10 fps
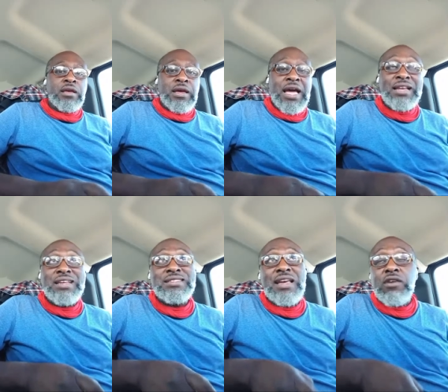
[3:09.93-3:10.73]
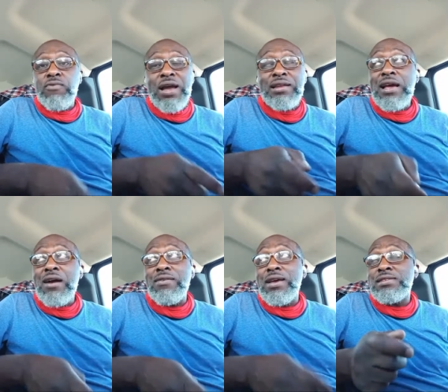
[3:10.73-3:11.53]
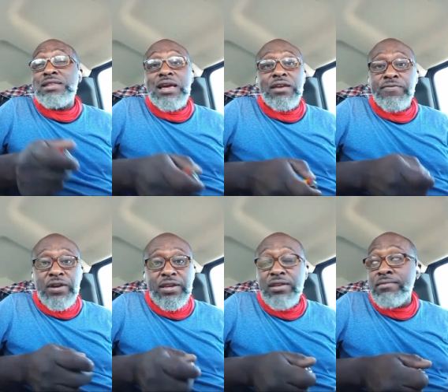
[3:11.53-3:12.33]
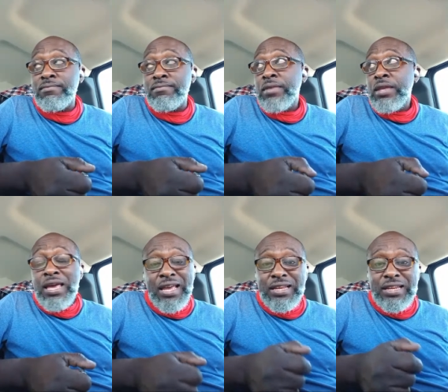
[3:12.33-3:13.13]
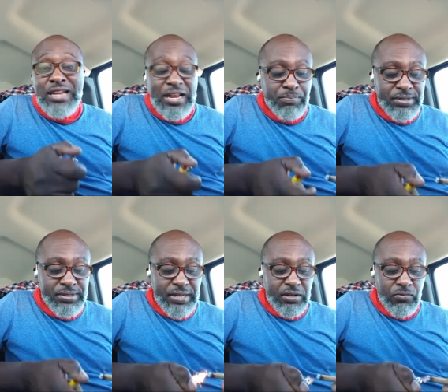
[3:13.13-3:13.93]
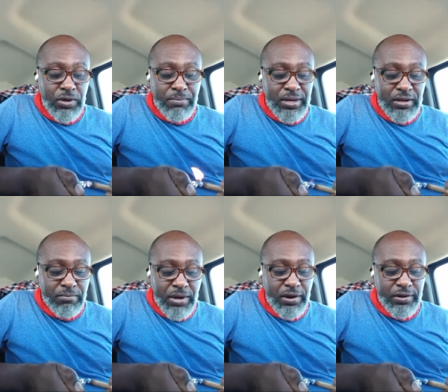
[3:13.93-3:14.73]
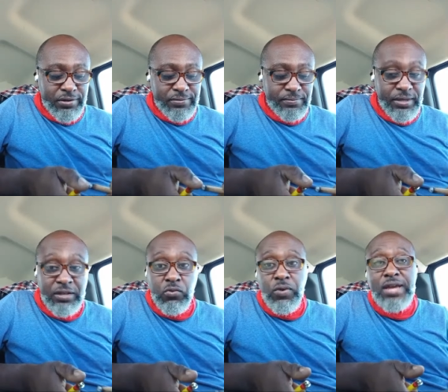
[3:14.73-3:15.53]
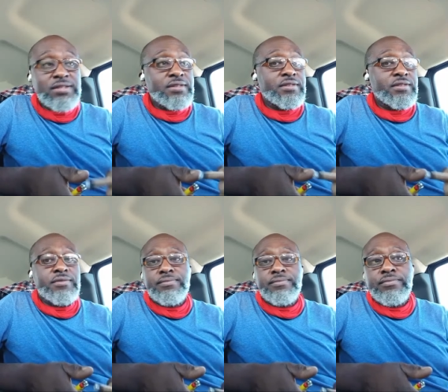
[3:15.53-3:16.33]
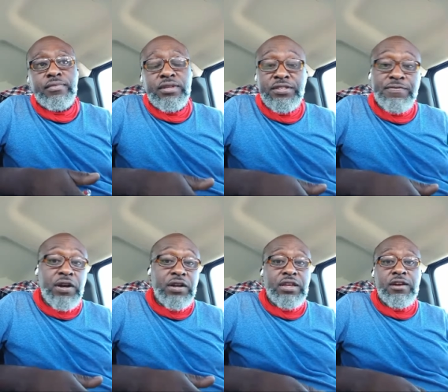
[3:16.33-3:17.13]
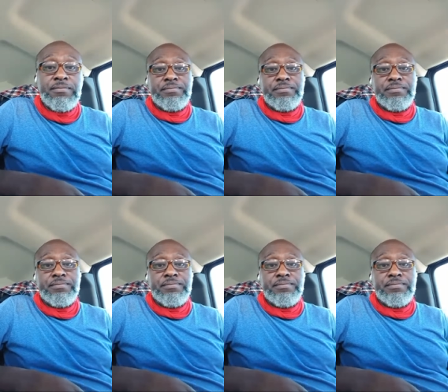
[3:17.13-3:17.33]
And that's like right now, that's like fucking 80, 90% of the women in America, in the West. It's fucked up.